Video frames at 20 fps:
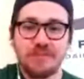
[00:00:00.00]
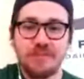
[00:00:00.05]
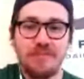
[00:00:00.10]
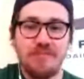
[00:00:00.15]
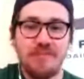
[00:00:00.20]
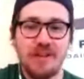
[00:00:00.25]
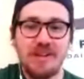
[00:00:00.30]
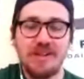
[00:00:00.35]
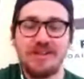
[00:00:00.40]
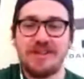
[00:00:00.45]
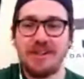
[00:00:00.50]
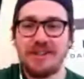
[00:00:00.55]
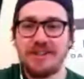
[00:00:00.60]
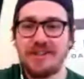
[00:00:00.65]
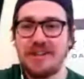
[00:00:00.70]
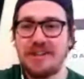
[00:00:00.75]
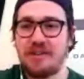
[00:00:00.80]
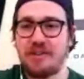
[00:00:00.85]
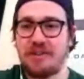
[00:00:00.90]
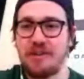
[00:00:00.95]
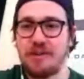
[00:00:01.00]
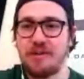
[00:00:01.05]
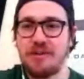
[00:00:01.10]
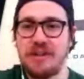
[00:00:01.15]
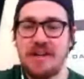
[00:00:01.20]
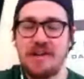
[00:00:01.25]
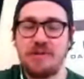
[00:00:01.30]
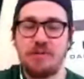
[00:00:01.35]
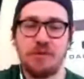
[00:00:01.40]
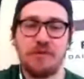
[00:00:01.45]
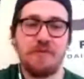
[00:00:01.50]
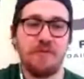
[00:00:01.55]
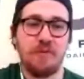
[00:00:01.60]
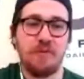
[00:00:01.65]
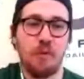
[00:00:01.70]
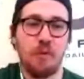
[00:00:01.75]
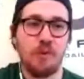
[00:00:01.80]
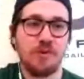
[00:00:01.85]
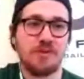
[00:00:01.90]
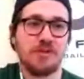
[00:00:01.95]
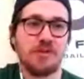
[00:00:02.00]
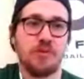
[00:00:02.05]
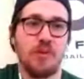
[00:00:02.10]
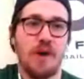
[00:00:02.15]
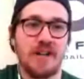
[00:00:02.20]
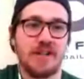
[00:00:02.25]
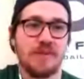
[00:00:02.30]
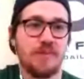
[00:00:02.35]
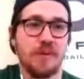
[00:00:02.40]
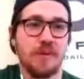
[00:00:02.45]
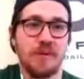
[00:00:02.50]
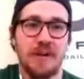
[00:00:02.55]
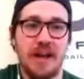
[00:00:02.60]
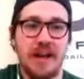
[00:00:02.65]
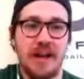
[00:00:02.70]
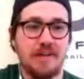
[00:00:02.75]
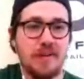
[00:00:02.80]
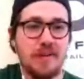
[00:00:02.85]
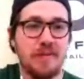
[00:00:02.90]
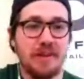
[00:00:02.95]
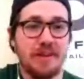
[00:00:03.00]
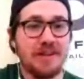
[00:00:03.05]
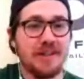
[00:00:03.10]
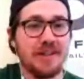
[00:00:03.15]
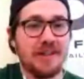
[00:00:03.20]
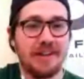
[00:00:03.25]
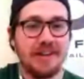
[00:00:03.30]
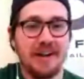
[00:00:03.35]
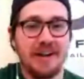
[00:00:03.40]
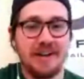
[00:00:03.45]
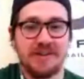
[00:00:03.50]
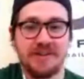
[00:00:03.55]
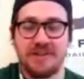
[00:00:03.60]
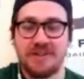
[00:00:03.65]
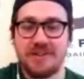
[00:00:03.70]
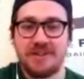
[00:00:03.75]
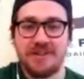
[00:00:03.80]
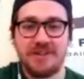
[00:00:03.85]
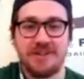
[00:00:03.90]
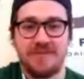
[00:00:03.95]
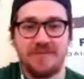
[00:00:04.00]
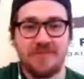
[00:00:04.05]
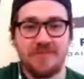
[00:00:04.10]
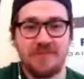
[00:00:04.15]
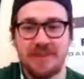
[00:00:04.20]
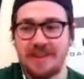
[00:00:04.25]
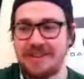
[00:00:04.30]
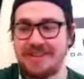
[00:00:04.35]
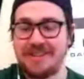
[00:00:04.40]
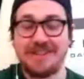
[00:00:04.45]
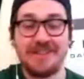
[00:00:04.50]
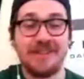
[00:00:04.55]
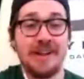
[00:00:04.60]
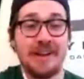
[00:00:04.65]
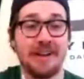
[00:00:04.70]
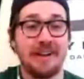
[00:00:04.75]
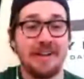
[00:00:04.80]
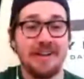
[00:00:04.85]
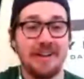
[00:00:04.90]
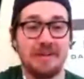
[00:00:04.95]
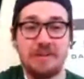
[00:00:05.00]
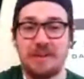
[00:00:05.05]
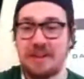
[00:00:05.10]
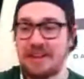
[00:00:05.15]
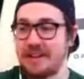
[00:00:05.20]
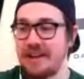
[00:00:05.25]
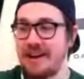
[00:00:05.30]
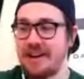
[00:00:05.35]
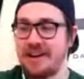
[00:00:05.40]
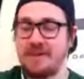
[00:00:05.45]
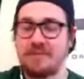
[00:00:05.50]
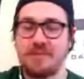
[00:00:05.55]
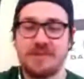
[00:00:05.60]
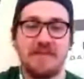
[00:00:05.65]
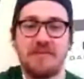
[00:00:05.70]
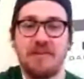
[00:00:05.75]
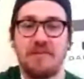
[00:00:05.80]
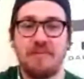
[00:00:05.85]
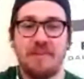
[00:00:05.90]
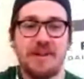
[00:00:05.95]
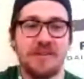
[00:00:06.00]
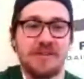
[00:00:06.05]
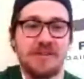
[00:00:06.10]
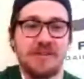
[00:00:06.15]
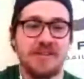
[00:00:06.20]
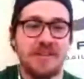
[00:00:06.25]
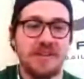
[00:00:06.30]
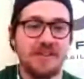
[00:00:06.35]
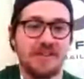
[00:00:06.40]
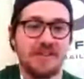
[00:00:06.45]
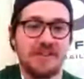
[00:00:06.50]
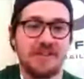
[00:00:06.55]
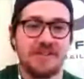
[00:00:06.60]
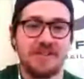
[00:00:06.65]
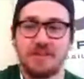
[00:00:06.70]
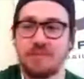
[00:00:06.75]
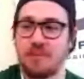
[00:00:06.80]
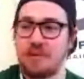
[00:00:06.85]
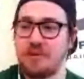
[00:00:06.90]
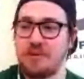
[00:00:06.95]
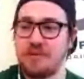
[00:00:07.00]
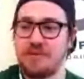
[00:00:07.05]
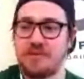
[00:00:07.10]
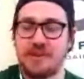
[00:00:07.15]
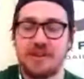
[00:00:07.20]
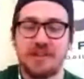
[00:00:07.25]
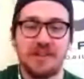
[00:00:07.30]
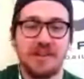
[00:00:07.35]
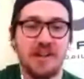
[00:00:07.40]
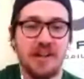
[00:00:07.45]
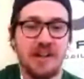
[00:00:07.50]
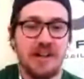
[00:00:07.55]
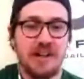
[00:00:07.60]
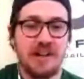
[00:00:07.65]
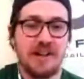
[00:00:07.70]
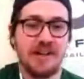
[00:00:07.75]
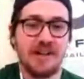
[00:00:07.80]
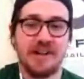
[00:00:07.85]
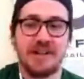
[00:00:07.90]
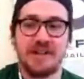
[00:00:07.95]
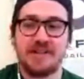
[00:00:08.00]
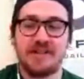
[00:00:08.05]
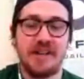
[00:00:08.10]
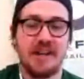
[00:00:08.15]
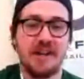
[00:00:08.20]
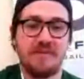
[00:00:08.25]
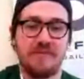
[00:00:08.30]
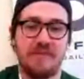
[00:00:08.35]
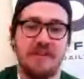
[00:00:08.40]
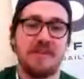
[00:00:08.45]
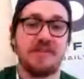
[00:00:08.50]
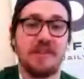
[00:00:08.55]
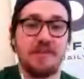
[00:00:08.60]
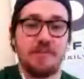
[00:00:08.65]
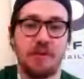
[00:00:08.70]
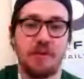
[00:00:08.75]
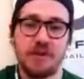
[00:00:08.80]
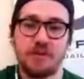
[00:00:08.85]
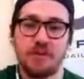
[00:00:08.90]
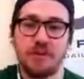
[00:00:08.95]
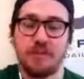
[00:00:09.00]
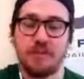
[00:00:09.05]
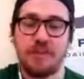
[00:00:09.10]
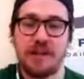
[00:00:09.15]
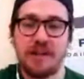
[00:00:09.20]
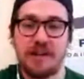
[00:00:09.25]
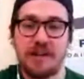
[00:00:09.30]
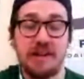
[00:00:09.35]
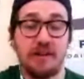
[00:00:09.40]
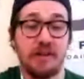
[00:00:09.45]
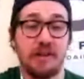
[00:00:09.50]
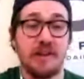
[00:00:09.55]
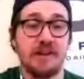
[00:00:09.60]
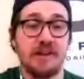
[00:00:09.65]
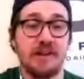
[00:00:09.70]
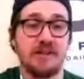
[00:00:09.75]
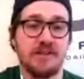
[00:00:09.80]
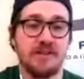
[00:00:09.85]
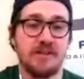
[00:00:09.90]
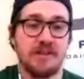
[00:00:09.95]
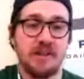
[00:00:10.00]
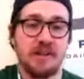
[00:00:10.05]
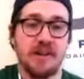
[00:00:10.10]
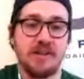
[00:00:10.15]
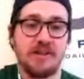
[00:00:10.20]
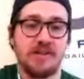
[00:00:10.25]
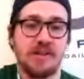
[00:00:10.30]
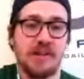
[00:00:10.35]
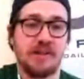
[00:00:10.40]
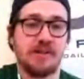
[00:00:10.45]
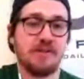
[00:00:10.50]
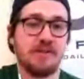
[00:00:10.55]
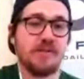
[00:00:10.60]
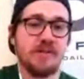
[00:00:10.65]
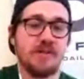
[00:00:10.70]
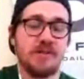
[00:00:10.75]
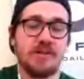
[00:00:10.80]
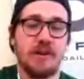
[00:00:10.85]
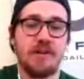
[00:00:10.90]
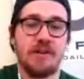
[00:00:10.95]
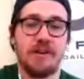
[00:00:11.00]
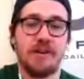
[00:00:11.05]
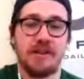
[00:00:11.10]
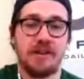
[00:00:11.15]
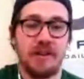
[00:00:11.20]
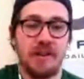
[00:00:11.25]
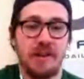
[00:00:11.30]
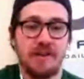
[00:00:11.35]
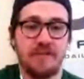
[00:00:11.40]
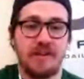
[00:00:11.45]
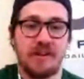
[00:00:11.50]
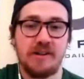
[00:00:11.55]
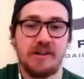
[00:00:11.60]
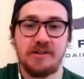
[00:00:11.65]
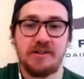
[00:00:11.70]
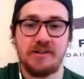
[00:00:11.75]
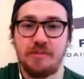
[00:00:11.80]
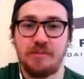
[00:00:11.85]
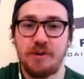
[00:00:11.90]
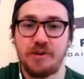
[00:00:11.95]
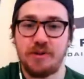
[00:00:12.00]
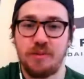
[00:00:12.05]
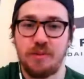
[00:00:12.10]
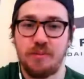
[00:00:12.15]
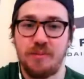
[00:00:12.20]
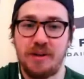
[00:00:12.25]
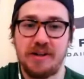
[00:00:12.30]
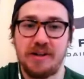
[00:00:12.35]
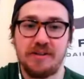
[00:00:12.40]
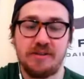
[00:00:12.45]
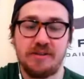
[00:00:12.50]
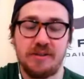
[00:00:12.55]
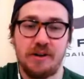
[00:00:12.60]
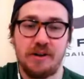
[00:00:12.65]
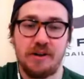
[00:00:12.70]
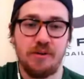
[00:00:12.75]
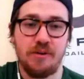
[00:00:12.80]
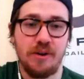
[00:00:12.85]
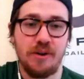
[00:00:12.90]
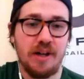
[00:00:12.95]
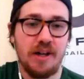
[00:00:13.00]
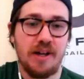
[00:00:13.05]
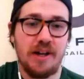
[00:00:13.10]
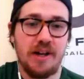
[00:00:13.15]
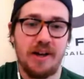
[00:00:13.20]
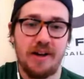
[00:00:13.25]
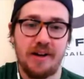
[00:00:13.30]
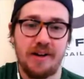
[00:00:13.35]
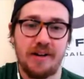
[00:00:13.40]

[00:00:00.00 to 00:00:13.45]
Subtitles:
16-13 with four swats per game. I mean, the guy's just it's sick. I mean, the guy comes off the bench still, and he's just producing an insane fantasy points per minute. He leads tonight's centers and starting fantasy points per minute. So I